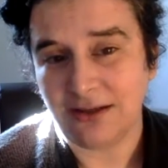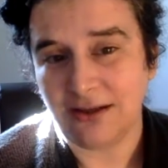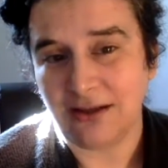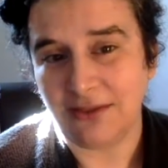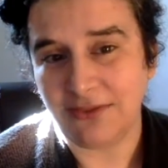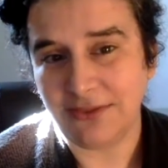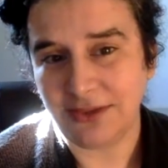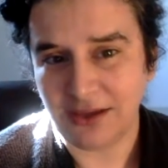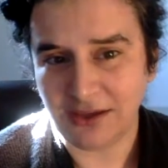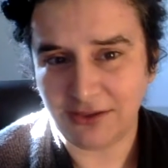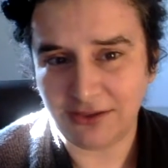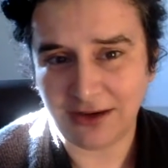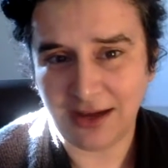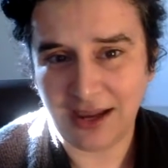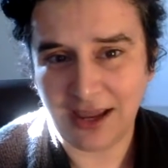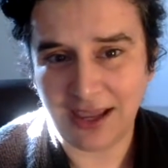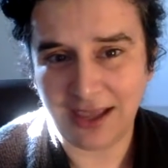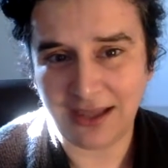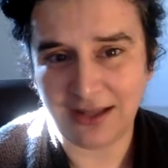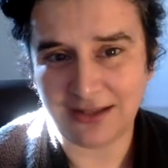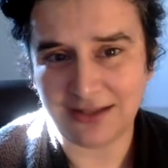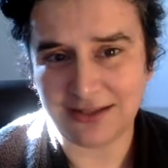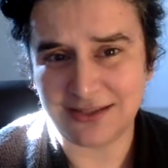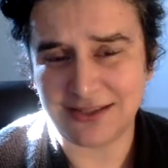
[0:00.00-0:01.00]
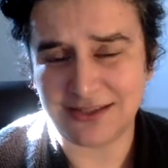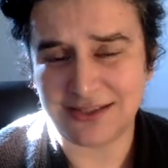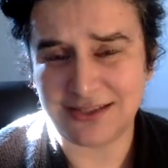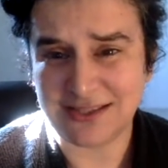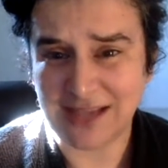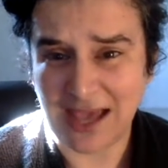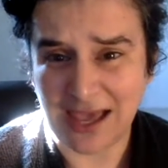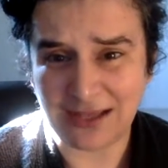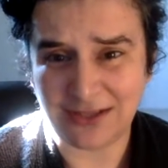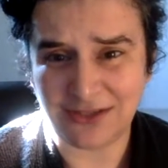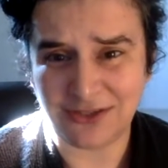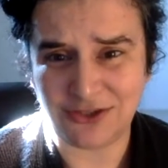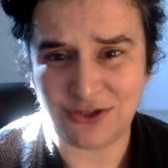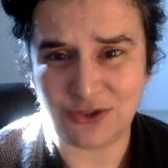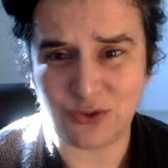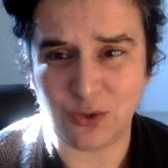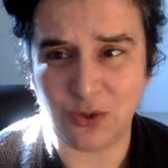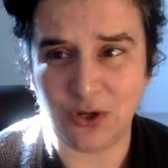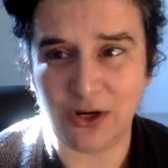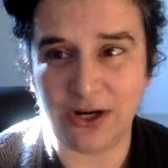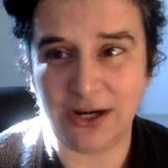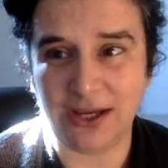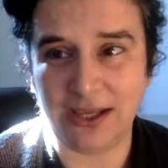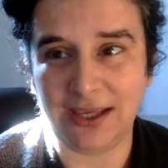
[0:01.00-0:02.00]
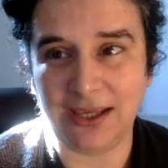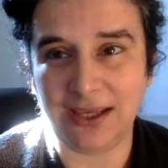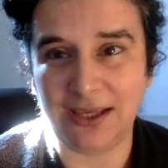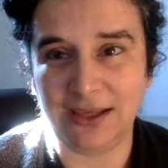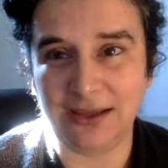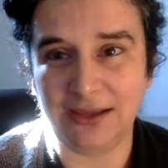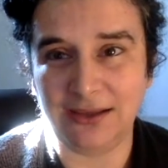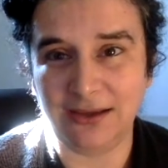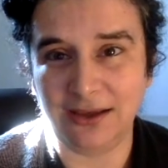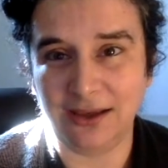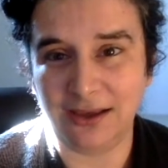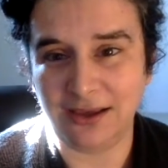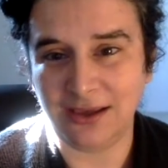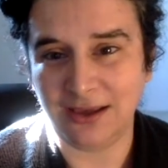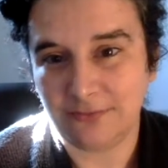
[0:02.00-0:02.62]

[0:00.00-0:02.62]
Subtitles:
On the other hand, it's a sad story.